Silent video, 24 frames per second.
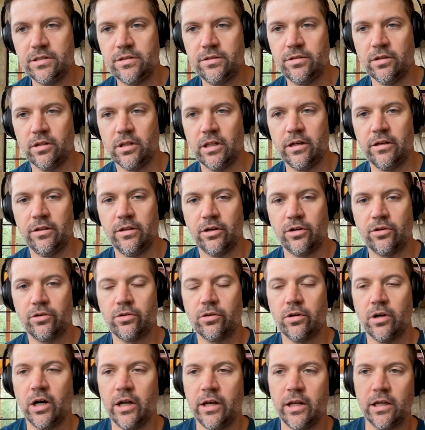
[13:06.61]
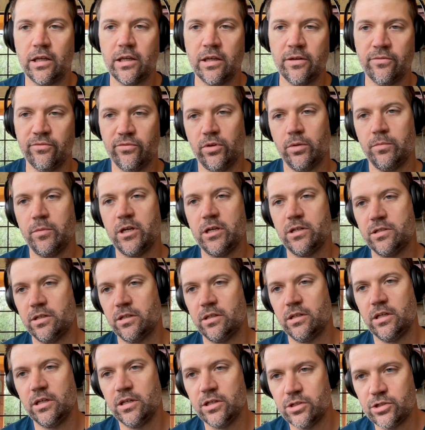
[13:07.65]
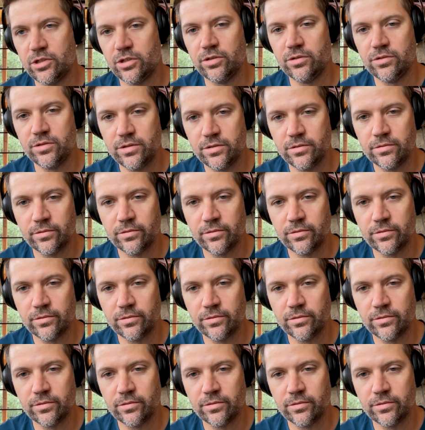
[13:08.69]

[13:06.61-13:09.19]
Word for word: to a lot of the chronic inflammation issues,